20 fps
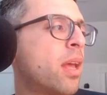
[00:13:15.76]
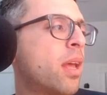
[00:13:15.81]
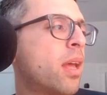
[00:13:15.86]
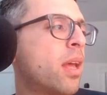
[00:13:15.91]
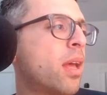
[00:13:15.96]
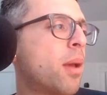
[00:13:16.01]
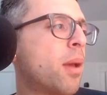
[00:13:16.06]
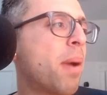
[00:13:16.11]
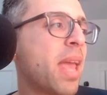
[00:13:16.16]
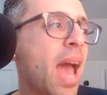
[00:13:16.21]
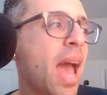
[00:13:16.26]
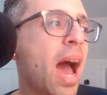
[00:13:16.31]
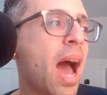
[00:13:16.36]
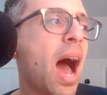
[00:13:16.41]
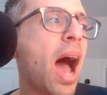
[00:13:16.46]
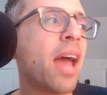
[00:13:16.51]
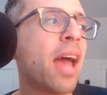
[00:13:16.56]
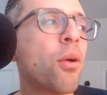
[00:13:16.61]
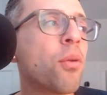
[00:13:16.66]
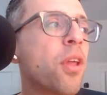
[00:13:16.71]
but yeah
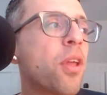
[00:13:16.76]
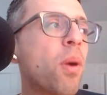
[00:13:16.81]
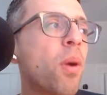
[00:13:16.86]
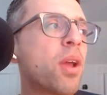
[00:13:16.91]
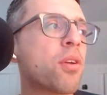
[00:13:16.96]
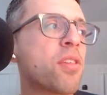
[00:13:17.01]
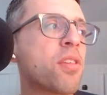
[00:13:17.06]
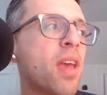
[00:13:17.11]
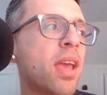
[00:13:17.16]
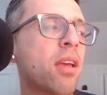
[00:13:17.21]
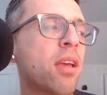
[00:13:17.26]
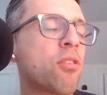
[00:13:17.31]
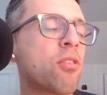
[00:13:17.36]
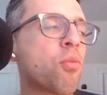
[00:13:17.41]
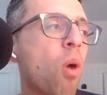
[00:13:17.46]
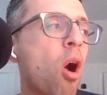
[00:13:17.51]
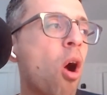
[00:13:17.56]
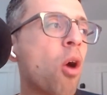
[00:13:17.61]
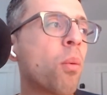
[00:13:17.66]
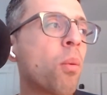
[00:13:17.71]
i don't think what you're saying is
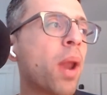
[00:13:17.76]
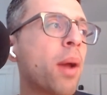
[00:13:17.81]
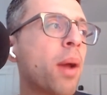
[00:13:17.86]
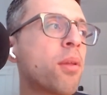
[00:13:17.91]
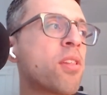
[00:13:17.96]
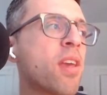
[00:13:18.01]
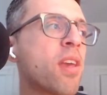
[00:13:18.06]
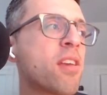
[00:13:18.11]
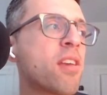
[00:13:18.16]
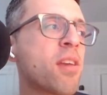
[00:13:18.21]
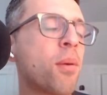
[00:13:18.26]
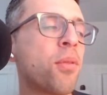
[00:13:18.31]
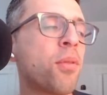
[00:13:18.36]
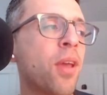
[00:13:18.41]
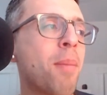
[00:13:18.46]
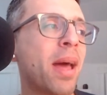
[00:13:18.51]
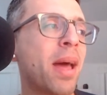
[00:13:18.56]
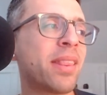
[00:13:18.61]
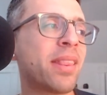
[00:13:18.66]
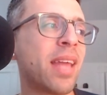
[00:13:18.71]
wrong what i would say is i would
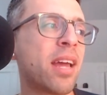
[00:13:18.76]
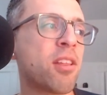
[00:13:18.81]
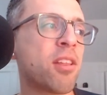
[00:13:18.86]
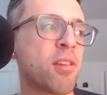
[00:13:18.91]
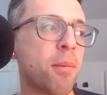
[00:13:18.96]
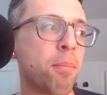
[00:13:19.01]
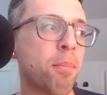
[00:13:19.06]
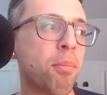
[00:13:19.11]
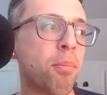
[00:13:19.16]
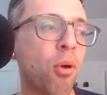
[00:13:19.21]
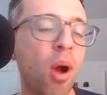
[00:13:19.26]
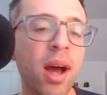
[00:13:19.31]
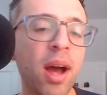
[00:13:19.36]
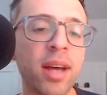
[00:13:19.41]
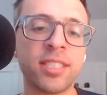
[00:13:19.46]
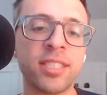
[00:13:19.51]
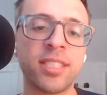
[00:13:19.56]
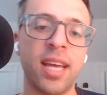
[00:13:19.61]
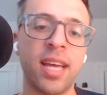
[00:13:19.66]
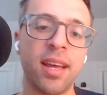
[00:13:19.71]
think about that as a
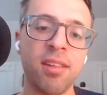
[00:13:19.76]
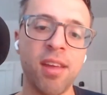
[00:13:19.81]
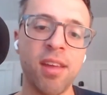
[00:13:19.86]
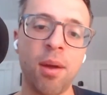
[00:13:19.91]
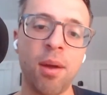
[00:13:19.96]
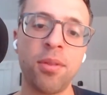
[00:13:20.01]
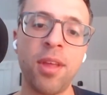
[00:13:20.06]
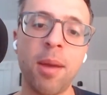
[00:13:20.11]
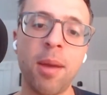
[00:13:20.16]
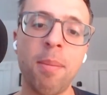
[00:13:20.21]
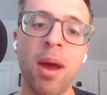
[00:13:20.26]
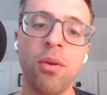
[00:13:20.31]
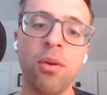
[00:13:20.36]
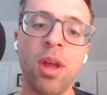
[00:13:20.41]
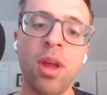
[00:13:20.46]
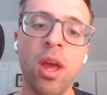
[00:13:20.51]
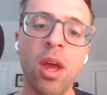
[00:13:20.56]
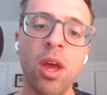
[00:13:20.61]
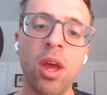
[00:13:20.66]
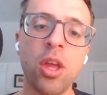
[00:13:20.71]
process i would think about
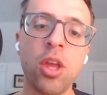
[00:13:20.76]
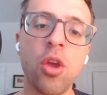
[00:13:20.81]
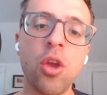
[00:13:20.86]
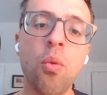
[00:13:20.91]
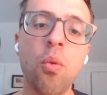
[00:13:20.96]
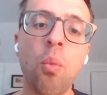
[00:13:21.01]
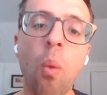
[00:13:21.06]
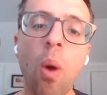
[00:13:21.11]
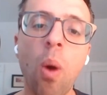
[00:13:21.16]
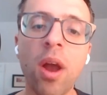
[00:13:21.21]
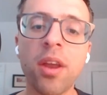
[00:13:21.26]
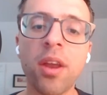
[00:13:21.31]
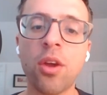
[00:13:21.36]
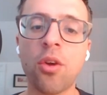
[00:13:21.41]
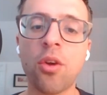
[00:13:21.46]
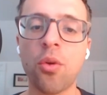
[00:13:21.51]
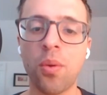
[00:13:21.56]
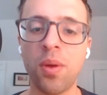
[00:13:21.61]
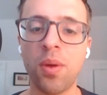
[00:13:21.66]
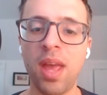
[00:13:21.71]
you want to
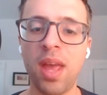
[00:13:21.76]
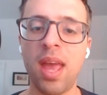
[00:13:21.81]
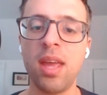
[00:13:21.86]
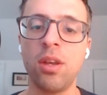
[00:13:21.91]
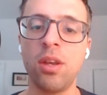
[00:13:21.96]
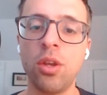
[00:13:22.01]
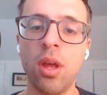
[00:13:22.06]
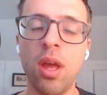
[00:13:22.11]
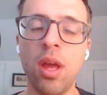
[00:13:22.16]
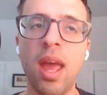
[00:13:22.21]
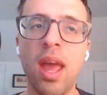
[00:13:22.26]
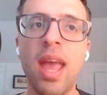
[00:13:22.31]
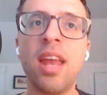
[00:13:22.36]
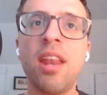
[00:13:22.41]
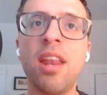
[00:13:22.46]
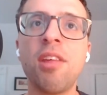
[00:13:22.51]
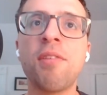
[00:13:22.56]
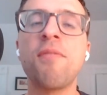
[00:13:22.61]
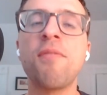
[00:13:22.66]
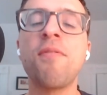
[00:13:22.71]
create it
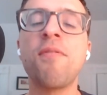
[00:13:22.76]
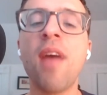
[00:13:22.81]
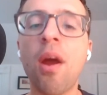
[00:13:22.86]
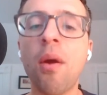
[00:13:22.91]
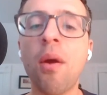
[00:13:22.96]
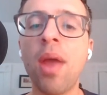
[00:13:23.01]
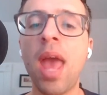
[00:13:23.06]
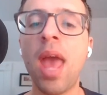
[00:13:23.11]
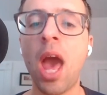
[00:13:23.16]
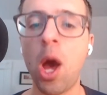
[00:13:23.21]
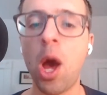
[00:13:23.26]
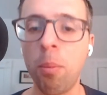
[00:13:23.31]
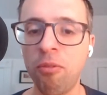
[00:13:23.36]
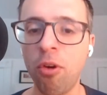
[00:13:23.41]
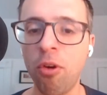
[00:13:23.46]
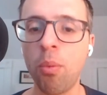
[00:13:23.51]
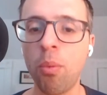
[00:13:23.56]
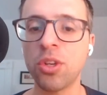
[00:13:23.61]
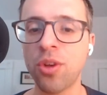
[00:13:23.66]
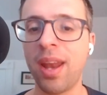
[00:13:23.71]
is very helpful
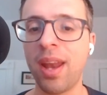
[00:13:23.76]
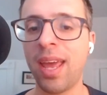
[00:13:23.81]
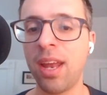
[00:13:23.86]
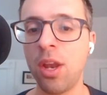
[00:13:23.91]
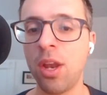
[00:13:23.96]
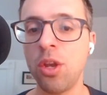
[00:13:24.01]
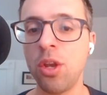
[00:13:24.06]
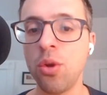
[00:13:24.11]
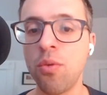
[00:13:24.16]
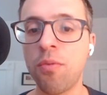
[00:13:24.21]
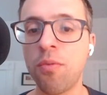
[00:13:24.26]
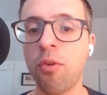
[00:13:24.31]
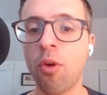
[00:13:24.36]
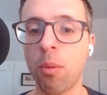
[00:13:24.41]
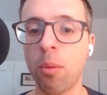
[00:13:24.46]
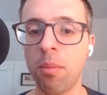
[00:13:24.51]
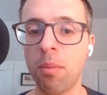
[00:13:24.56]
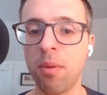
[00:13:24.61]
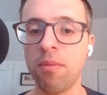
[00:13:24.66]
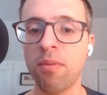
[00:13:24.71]
when trying to get a new
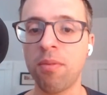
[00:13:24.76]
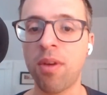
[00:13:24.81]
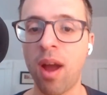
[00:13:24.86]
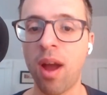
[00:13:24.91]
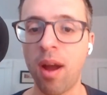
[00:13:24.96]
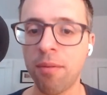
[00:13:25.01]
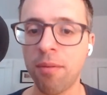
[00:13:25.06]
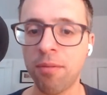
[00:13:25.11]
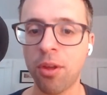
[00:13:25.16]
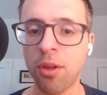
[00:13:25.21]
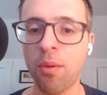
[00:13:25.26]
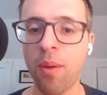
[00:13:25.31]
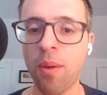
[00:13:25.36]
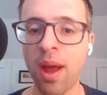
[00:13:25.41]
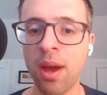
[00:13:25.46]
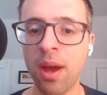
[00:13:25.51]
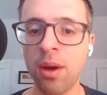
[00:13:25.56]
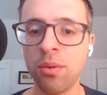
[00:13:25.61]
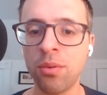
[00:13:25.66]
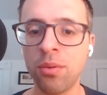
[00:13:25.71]
form of coverage off the
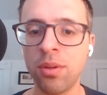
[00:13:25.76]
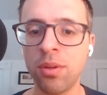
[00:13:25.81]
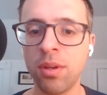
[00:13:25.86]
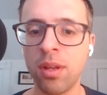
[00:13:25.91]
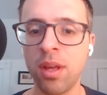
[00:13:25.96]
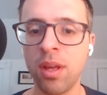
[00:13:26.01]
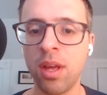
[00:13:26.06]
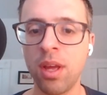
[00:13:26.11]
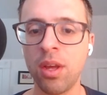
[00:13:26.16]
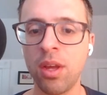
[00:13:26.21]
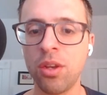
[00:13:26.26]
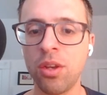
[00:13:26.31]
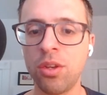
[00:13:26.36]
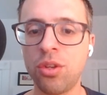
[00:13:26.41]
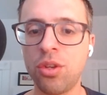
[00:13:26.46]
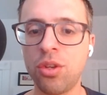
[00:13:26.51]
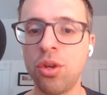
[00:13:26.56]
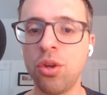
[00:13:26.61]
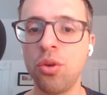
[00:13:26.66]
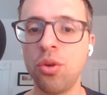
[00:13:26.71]
ground
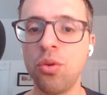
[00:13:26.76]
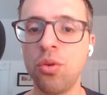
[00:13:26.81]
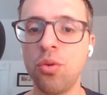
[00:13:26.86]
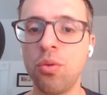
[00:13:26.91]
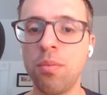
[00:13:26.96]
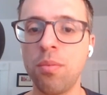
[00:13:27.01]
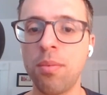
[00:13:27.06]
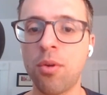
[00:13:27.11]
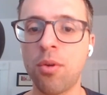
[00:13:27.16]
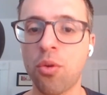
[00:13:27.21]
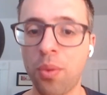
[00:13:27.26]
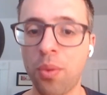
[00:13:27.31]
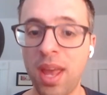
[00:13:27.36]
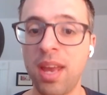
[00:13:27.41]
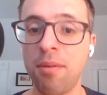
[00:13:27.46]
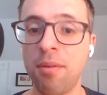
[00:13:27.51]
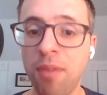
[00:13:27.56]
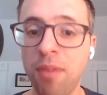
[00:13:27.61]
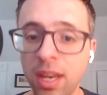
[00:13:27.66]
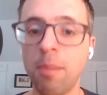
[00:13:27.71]
to create a
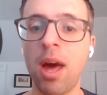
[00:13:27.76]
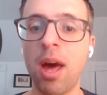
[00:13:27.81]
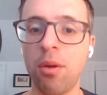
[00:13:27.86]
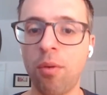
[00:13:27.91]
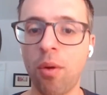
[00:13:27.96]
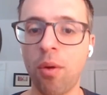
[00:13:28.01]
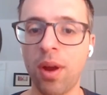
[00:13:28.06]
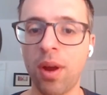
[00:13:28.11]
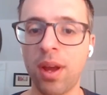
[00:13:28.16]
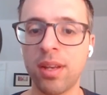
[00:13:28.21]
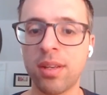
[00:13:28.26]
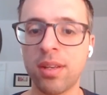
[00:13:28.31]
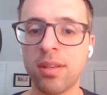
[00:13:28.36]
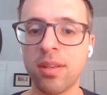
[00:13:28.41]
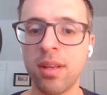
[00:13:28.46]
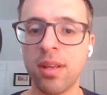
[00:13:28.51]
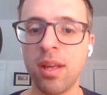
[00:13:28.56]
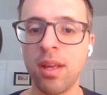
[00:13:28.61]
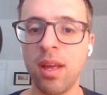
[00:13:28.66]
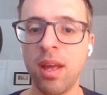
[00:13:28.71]
funding model for
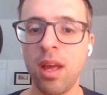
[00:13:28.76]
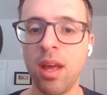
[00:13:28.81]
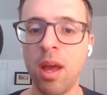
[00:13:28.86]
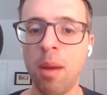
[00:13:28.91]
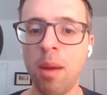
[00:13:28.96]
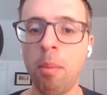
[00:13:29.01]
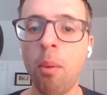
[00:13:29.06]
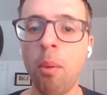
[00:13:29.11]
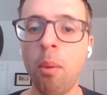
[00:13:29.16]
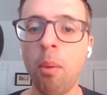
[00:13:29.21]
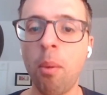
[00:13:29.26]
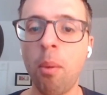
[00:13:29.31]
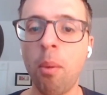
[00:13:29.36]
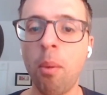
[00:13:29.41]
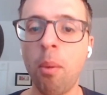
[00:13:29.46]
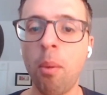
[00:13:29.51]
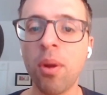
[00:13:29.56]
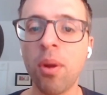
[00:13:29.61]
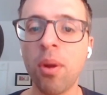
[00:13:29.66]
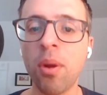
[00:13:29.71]
it but once that
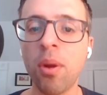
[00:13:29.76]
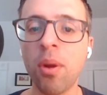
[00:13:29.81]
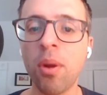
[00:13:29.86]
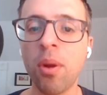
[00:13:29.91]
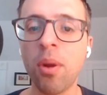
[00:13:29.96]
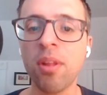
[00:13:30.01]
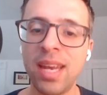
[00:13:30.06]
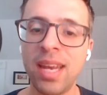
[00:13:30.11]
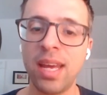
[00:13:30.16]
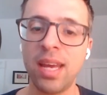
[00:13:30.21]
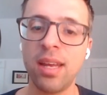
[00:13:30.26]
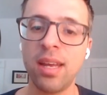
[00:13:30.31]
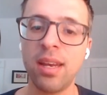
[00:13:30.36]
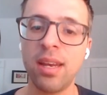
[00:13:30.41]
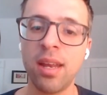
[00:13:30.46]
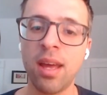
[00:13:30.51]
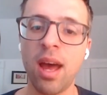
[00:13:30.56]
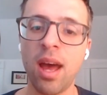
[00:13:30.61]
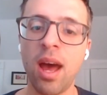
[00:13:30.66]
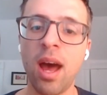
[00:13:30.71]
funding model is
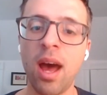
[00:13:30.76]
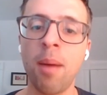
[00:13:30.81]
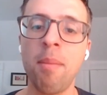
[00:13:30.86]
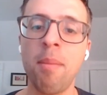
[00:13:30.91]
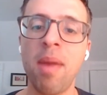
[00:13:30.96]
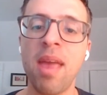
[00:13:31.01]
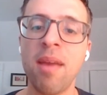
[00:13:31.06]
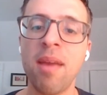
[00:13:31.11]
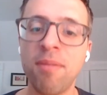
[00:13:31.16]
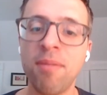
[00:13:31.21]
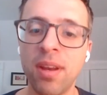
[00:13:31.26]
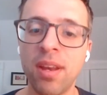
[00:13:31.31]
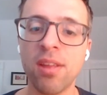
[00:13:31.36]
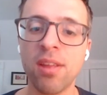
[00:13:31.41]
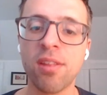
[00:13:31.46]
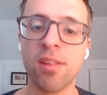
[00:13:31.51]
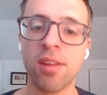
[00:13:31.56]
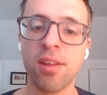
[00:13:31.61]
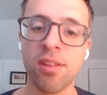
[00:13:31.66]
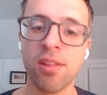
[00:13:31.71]
created, um, if it is
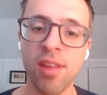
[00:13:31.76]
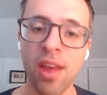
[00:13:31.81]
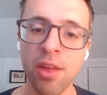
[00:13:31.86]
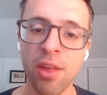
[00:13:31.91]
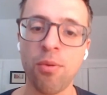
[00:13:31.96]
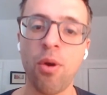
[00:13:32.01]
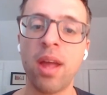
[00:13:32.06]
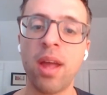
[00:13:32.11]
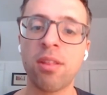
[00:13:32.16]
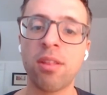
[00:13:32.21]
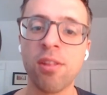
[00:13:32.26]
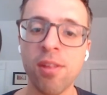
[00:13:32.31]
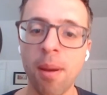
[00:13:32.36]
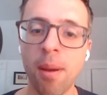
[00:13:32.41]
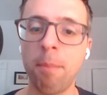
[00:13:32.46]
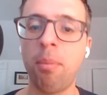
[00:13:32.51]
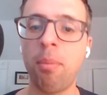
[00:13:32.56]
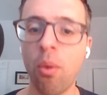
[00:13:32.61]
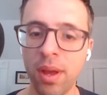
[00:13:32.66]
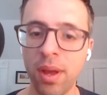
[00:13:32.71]
successful, at some
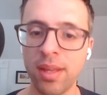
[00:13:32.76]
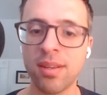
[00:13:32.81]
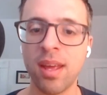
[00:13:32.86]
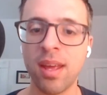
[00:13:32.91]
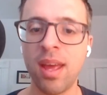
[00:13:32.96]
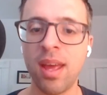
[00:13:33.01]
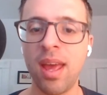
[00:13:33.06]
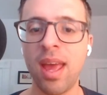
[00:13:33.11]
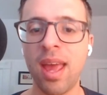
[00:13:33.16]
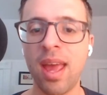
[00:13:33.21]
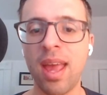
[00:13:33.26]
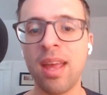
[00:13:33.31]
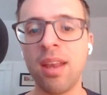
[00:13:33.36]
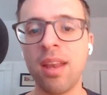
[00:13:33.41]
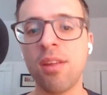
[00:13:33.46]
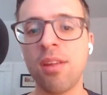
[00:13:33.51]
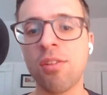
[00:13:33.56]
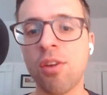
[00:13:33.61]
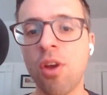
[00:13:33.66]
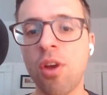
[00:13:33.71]
point it
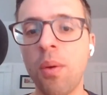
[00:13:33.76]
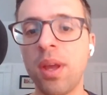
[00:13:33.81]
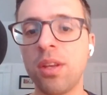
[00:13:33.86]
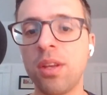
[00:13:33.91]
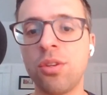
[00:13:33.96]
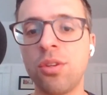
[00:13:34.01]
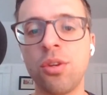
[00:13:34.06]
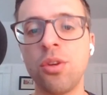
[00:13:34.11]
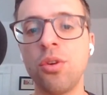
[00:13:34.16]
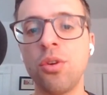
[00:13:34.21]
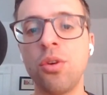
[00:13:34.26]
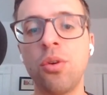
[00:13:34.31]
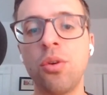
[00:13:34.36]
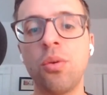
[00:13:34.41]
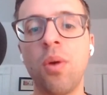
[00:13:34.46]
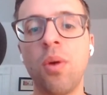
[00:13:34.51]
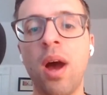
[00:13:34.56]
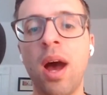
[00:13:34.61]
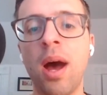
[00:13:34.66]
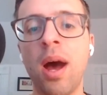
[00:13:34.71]
is going
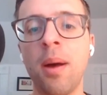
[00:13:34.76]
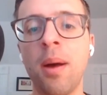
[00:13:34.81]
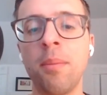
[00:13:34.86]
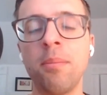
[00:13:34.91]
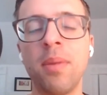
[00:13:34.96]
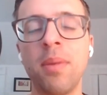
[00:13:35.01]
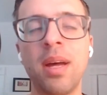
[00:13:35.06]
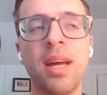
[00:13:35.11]
to um,